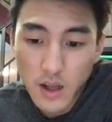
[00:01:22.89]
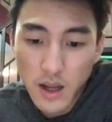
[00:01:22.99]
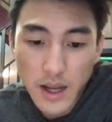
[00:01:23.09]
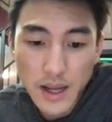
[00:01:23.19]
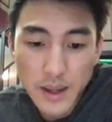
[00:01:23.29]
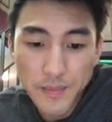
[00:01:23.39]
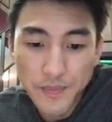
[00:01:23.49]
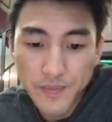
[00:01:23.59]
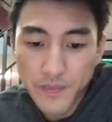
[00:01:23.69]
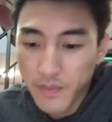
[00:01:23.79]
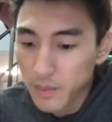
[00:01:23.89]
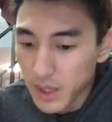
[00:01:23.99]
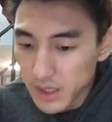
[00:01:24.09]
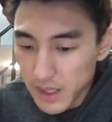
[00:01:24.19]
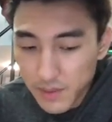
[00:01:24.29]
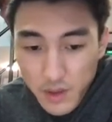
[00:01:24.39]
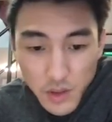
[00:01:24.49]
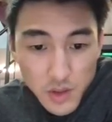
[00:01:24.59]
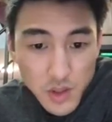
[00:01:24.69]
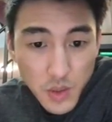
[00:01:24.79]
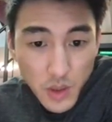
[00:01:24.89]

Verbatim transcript: Um, because after those two